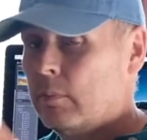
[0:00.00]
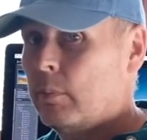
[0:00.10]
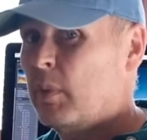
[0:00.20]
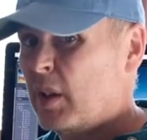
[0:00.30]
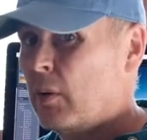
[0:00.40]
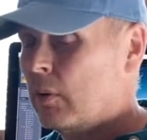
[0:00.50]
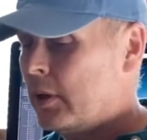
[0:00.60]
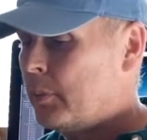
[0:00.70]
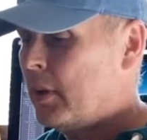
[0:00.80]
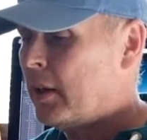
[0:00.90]
without all
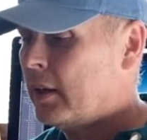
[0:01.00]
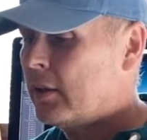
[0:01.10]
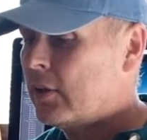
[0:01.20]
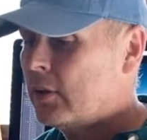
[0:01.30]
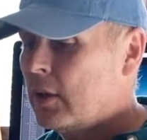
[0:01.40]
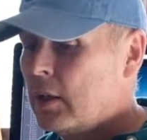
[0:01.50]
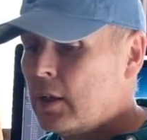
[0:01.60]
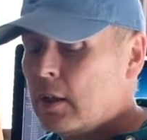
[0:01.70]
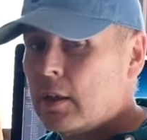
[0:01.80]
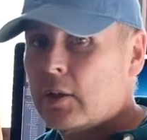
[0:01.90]
these brackets.
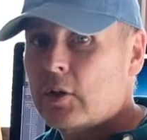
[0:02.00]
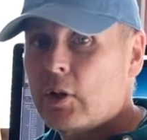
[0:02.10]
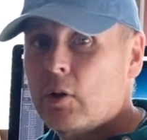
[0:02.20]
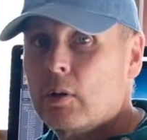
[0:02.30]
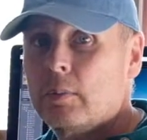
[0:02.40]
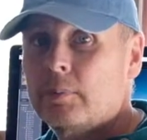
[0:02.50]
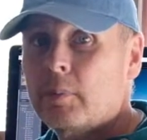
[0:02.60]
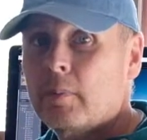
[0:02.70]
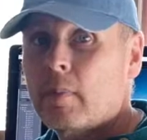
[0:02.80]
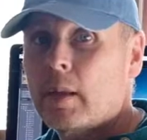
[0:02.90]
So
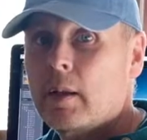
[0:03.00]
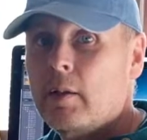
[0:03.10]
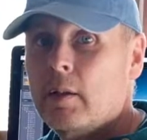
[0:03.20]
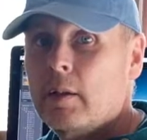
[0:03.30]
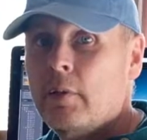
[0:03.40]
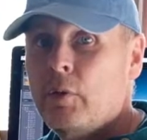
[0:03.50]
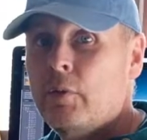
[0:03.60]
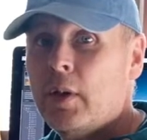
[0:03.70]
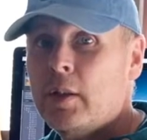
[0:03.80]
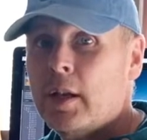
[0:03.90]
if you
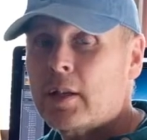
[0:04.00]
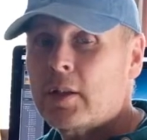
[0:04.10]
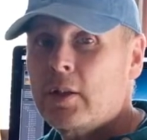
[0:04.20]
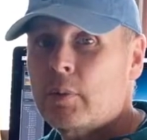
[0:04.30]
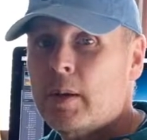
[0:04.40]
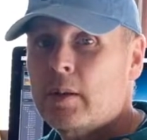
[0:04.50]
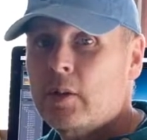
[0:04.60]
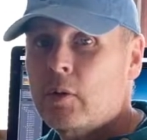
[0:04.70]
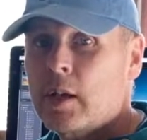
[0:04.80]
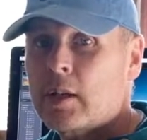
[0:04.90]
find the X-T20
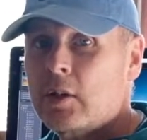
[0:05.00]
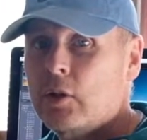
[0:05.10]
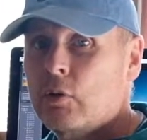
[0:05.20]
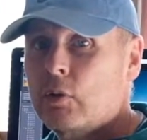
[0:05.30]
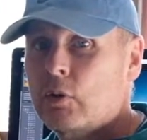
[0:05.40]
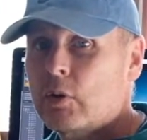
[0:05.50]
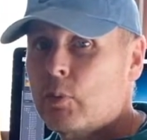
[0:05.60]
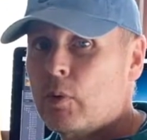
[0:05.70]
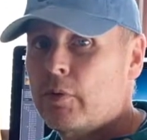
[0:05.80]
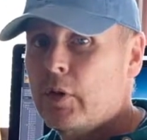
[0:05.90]
or the X-T2 too
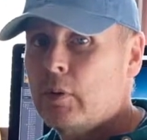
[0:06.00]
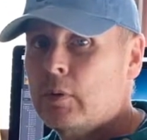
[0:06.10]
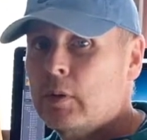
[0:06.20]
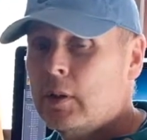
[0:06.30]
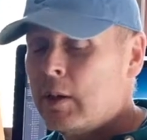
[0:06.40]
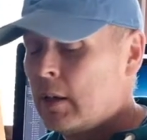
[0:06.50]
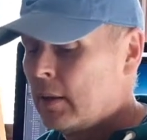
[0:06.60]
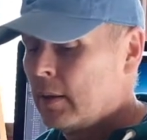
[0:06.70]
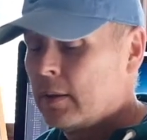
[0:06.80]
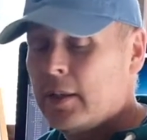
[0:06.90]
small for you,
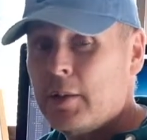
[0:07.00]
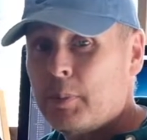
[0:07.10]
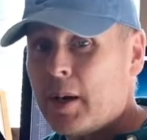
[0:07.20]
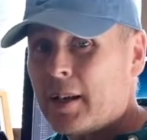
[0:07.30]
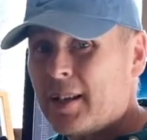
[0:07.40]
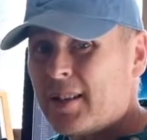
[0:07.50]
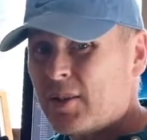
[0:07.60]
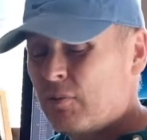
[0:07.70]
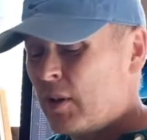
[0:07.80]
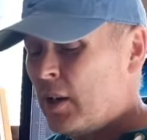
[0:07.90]
these
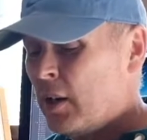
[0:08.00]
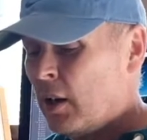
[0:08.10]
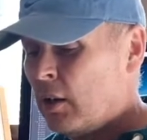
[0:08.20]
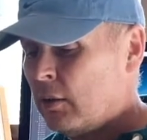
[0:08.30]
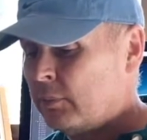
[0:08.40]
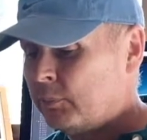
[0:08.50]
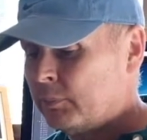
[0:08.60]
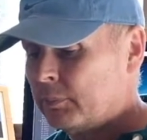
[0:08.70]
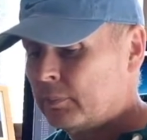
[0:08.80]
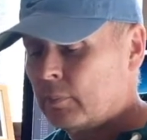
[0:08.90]
brackets really are
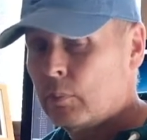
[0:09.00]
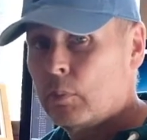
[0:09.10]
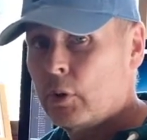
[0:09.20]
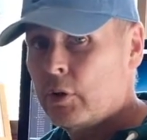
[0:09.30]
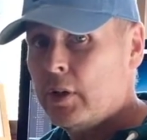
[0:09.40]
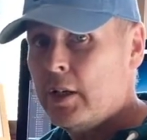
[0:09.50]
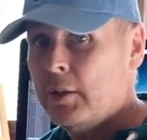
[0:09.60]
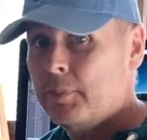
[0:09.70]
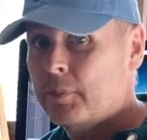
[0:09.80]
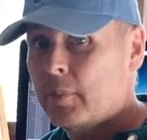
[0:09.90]
what you need.
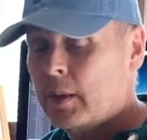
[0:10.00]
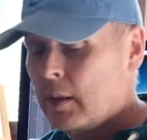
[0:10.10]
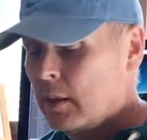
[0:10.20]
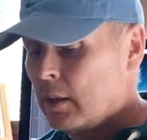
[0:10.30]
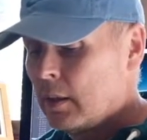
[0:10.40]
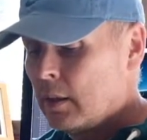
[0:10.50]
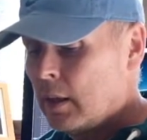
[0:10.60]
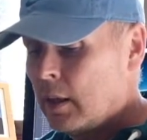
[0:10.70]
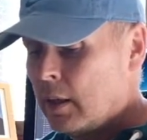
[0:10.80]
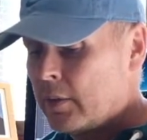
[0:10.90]

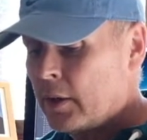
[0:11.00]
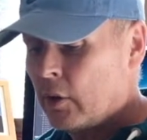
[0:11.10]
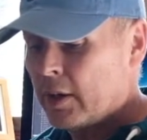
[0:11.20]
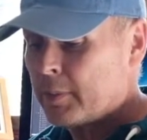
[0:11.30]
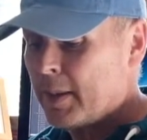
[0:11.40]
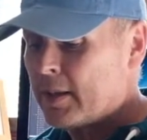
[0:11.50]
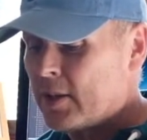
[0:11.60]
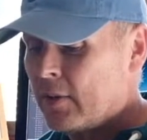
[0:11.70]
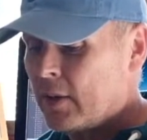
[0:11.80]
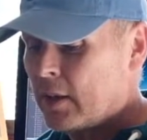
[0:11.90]
They're not
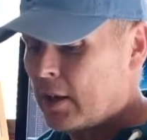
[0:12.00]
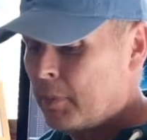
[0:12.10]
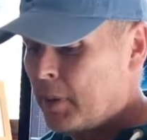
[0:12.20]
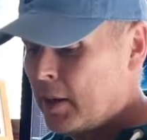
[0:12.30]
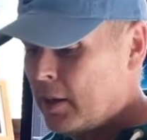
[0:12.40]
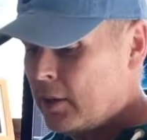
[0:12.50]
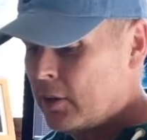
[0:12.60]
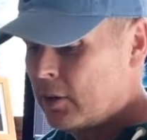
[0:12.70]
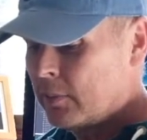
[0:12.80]
expensive. I think I paid